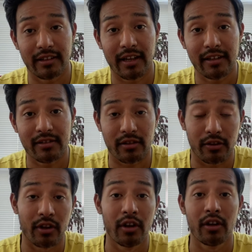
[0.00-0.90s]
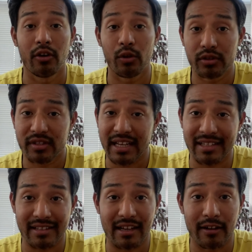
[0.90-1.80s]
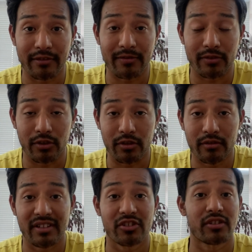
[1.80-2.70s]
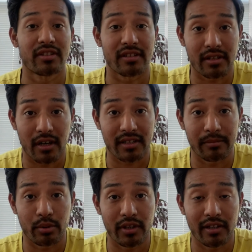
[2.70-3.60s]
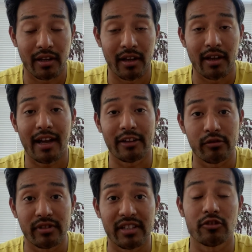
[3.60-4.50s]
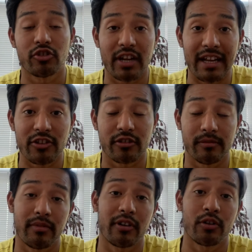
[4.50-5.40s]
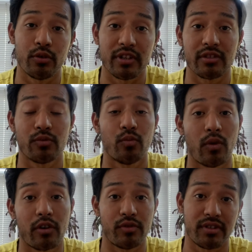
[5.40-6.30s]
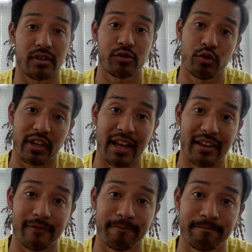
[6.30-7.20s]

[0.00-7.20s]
Okay, so all the settings that I've given you is just a starting point, and you'll need to change them according to what results you're getting.